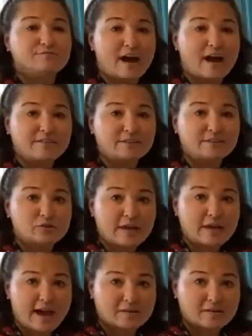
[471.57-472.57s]
Five Little
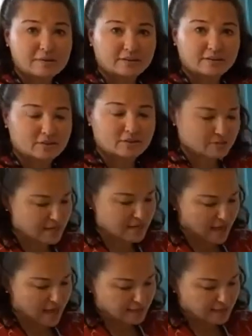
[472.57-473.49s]
Caterpillars.